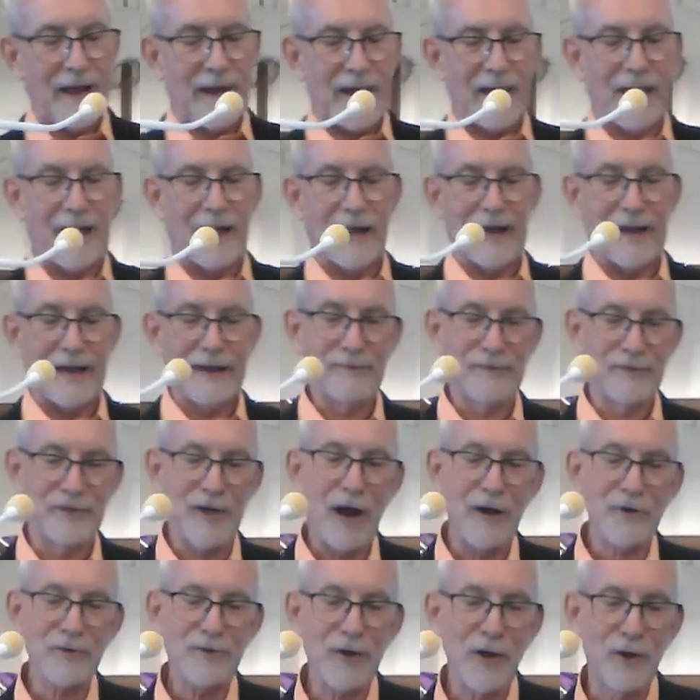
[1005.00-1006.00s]
Uh, he was
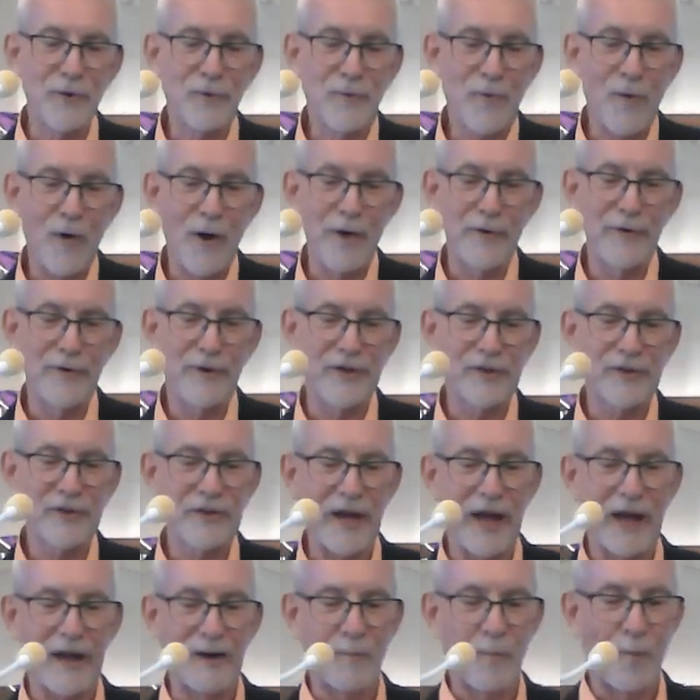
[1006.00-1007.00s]
also quoted as
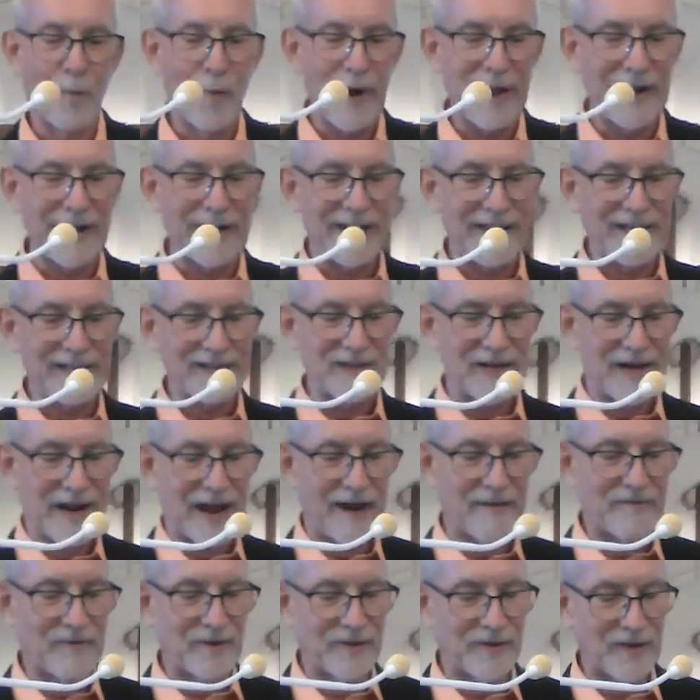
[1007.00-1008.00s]
saying, winning isn't
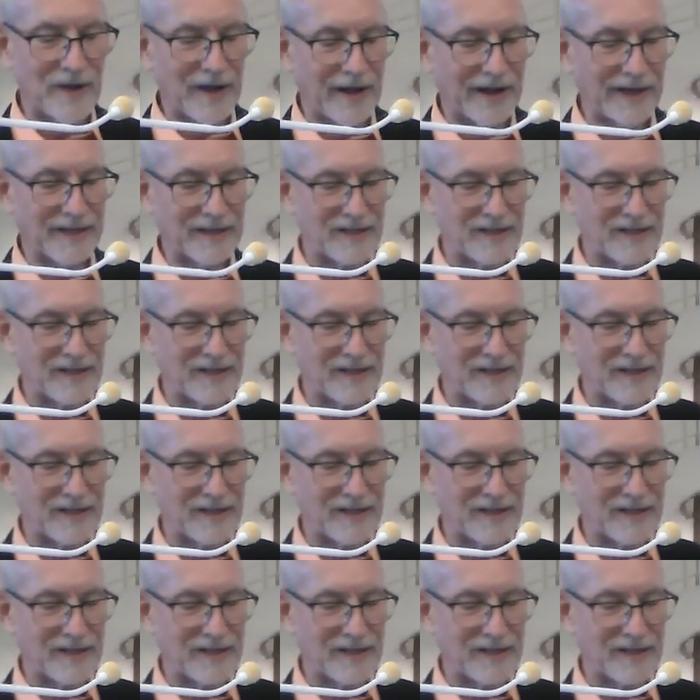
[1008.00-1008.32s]
everything,